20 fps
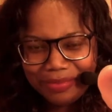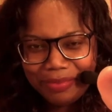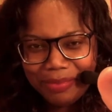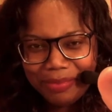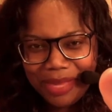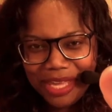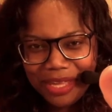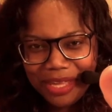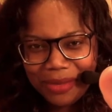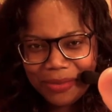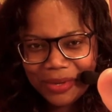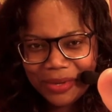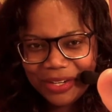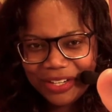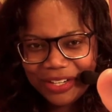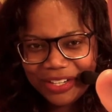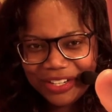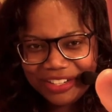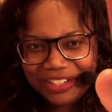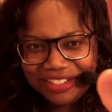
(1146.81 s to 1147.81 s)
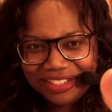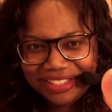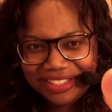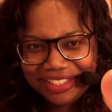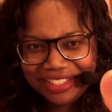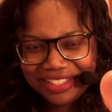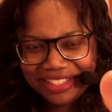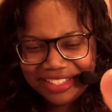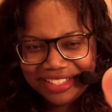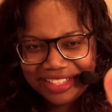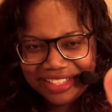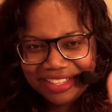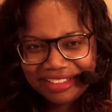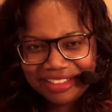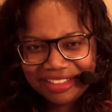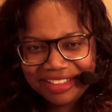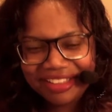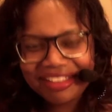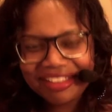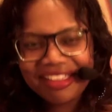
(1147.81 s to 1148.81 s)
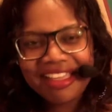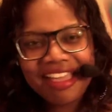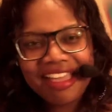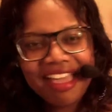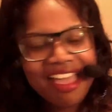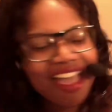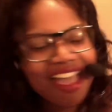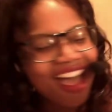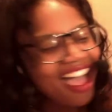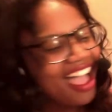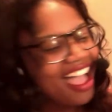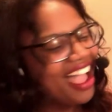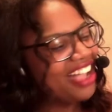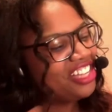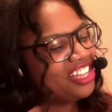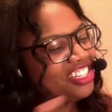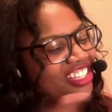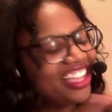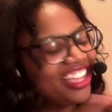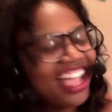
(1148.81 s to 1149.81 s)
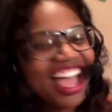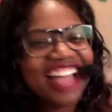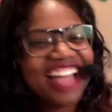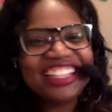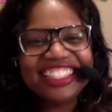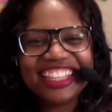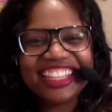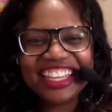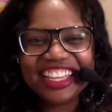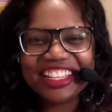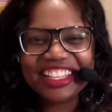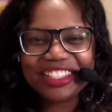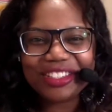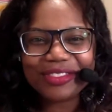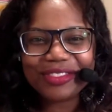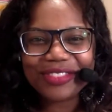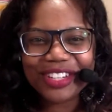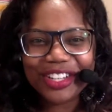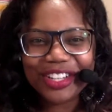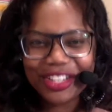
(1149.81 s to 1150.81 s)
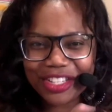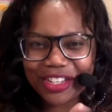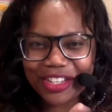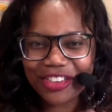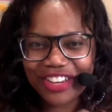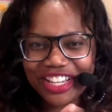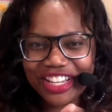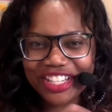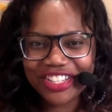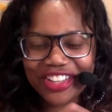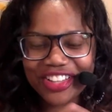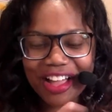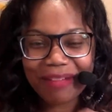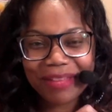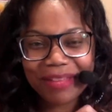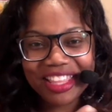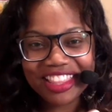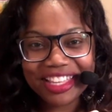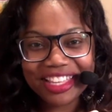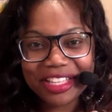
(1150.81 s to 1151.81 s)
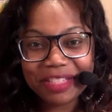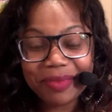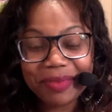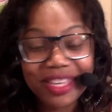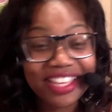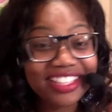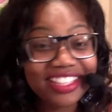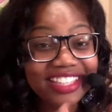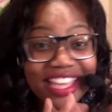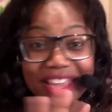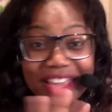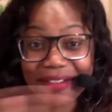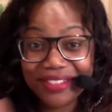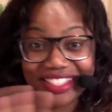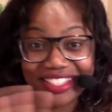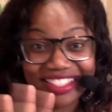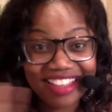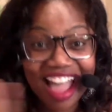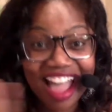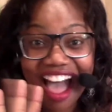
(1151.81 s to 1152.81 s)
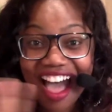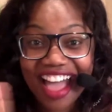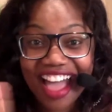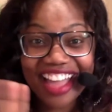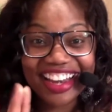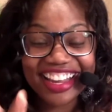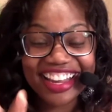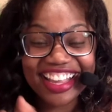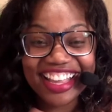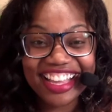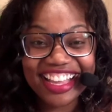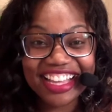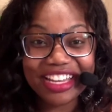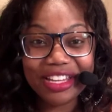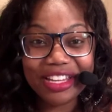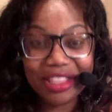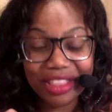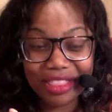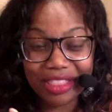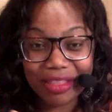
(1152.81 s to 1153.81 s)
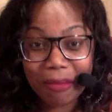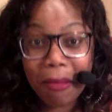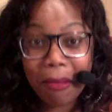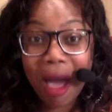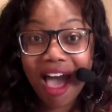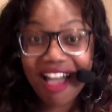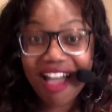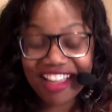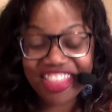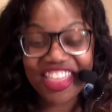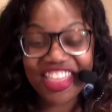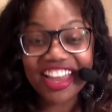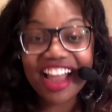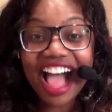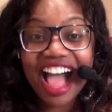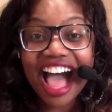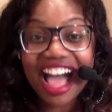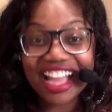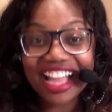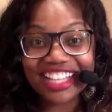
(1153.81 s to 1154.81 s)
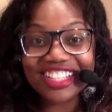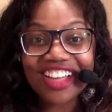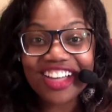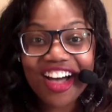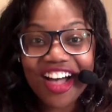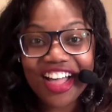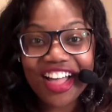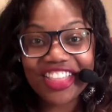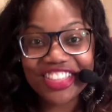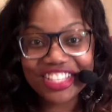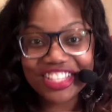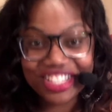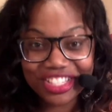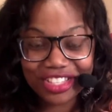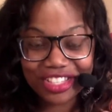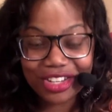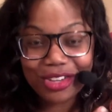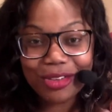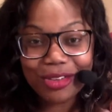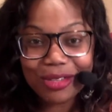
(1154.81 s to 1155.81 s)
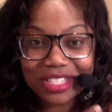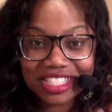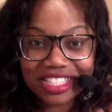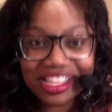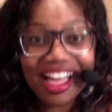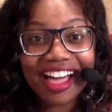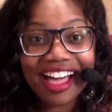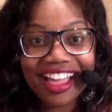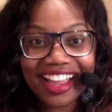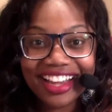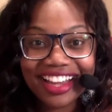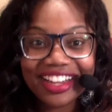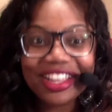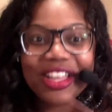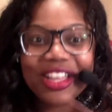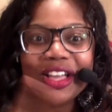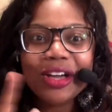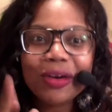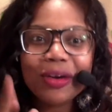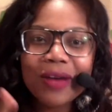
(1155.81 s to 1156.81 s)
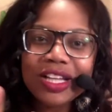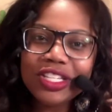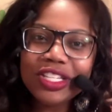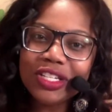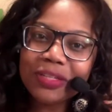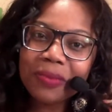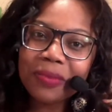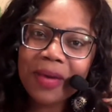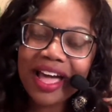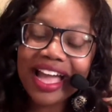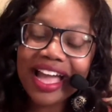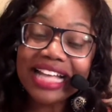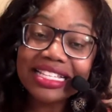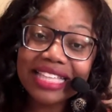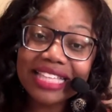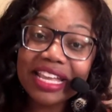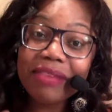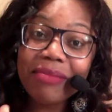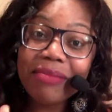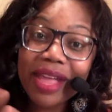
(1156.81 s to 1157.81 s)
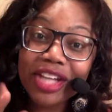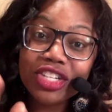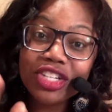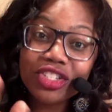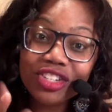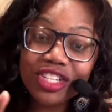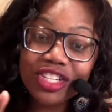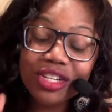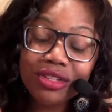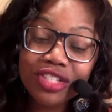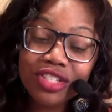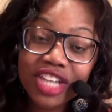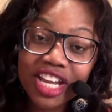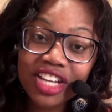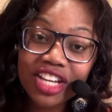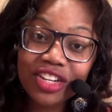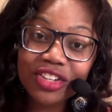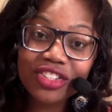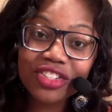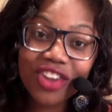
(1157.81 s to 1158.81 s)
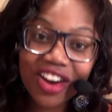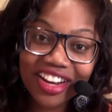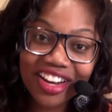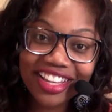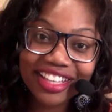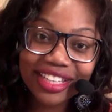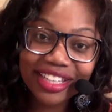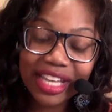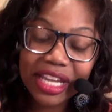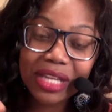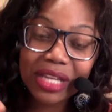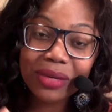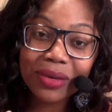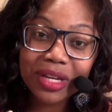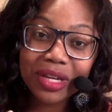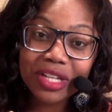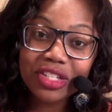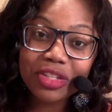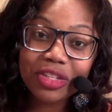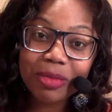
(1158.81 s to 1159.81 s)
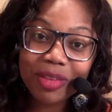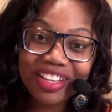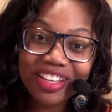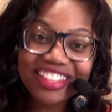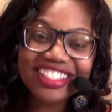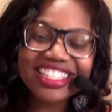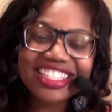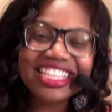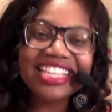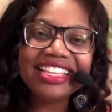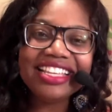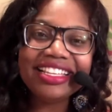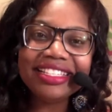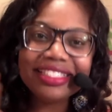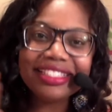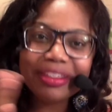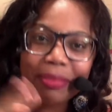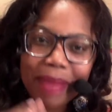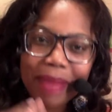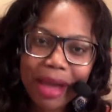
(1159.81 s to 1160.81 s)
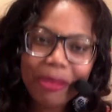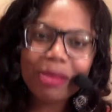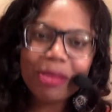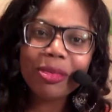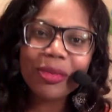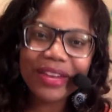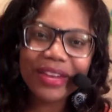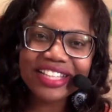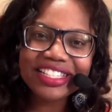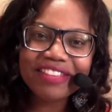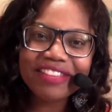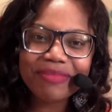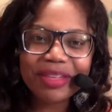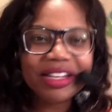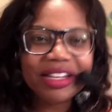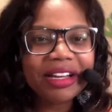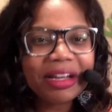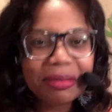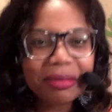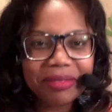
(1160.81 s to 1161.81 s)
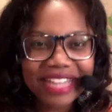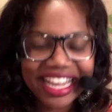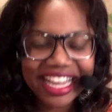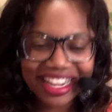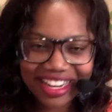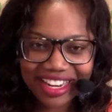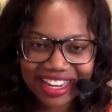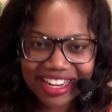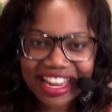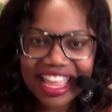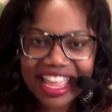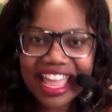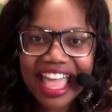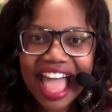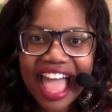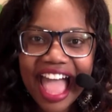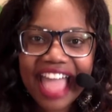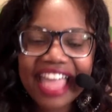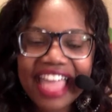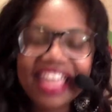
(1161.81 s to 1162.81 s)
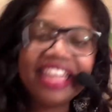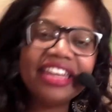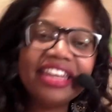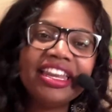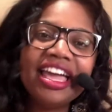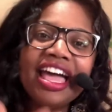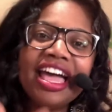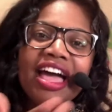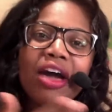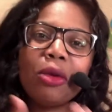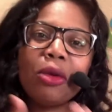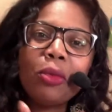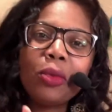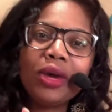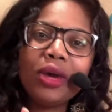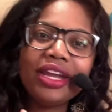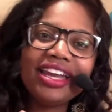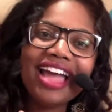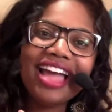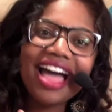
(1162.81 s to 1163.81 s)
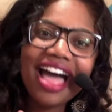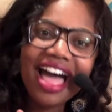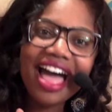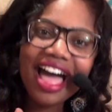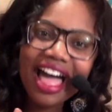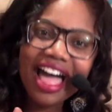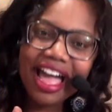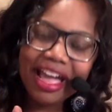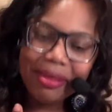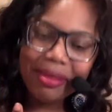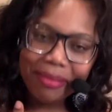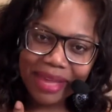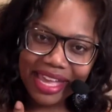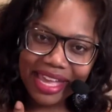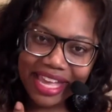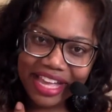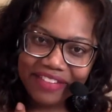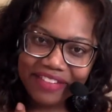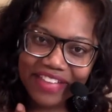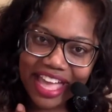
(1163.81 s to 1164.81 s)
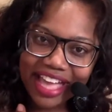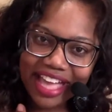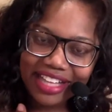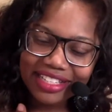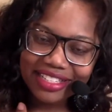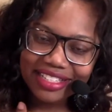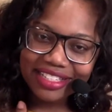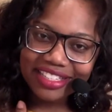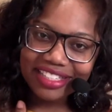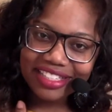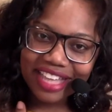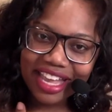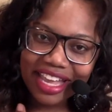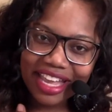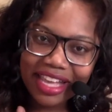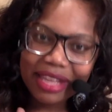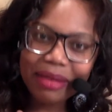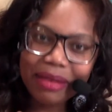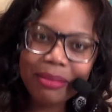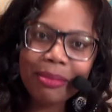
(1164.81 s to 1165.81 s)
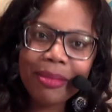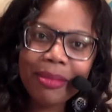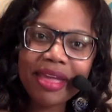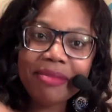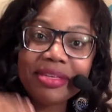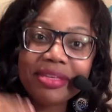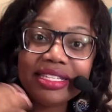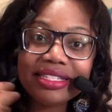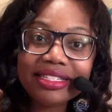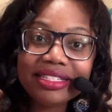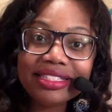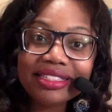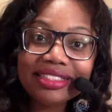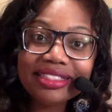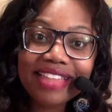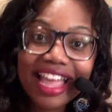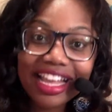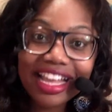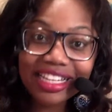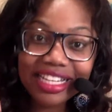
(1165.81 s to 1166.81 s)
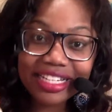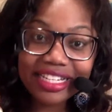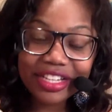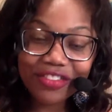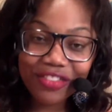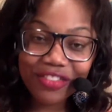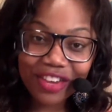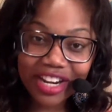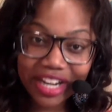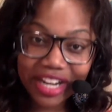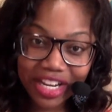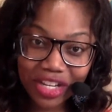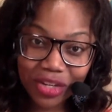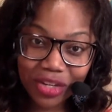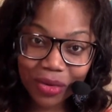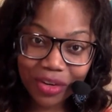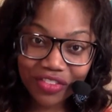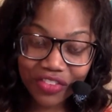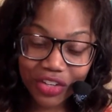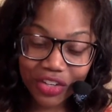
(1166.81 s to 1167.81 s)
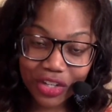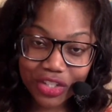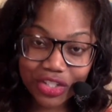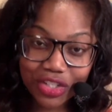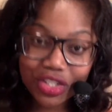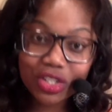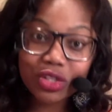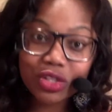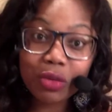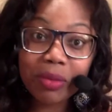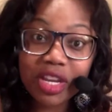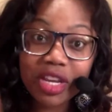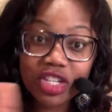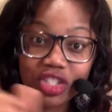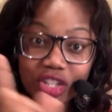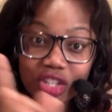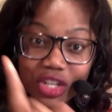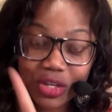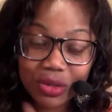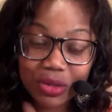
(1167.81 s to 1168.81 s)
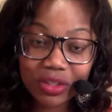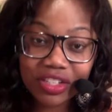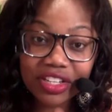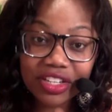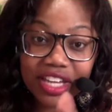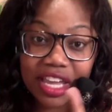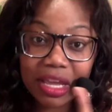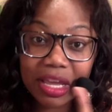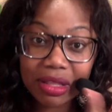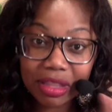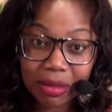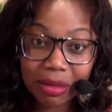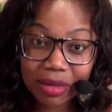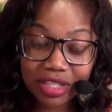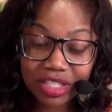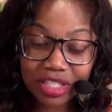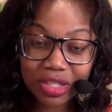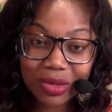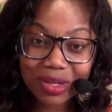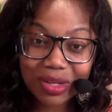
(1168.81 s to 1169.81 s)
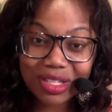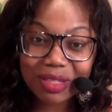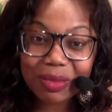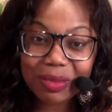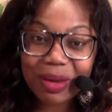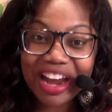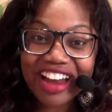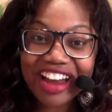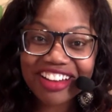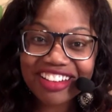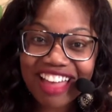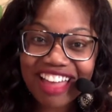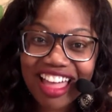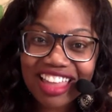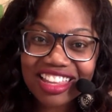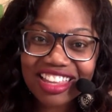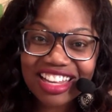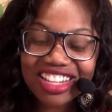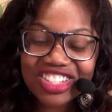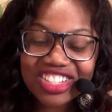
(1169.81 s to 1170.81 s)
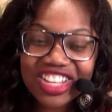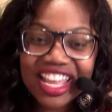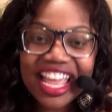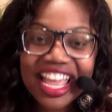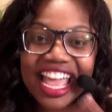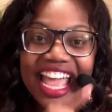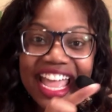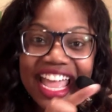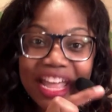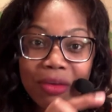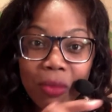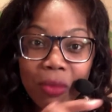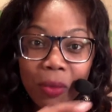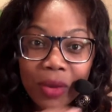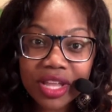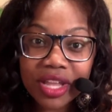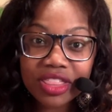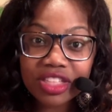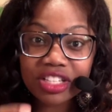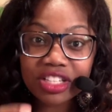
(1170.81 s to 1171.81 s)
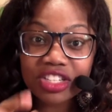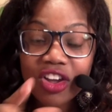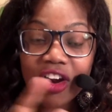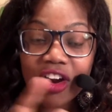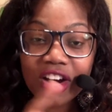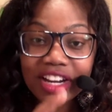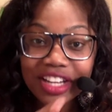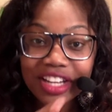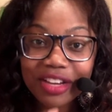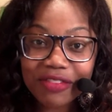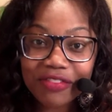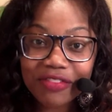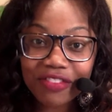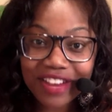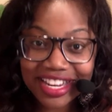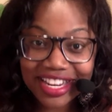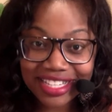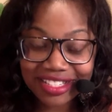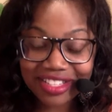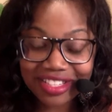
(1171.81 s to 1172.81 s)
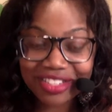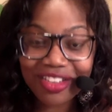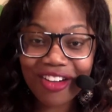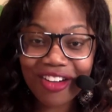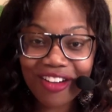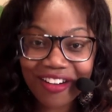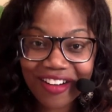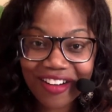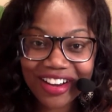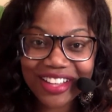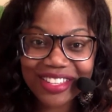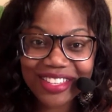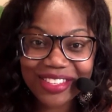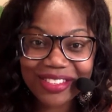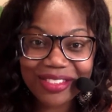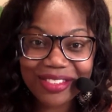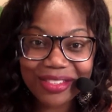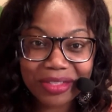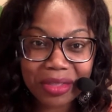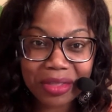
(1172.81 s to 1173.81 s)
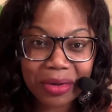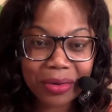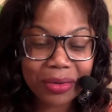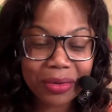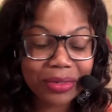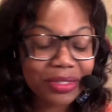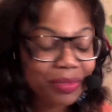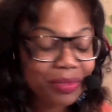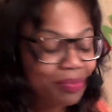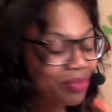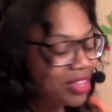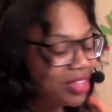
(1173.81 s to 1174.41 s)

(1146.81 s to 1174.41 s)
P words. I actually had to get someone to screenshot me this because it was not in the mock that I taught. This is a new slide, which is why I say make sure you check your target language, because these PowerPoints have been updated. And what I may have had to say may be slightly different in your version. So make sure you look at the student's prior knowledge and what the target phrases are and use those.